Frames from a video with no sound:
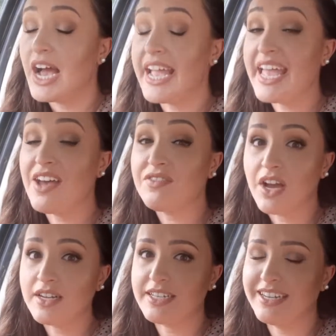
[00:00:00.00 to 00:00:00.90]
I have
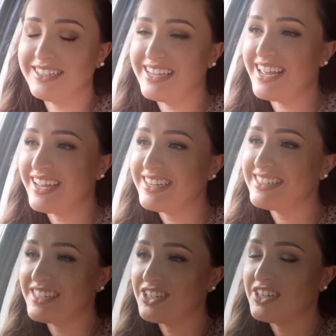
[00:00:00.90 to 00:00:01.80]
got to get
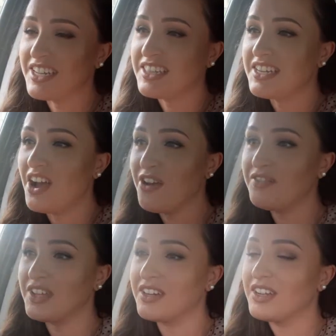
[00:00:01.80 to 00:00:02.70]
dinner in the
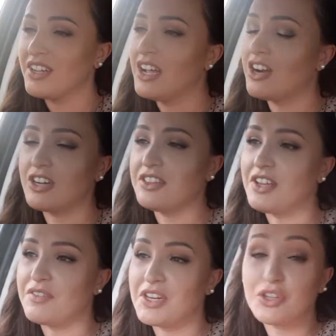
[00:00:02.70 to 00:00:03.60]
oven, or not
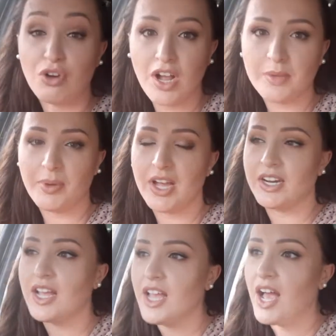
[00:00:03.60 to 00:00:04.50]
the oven, in the crock pot.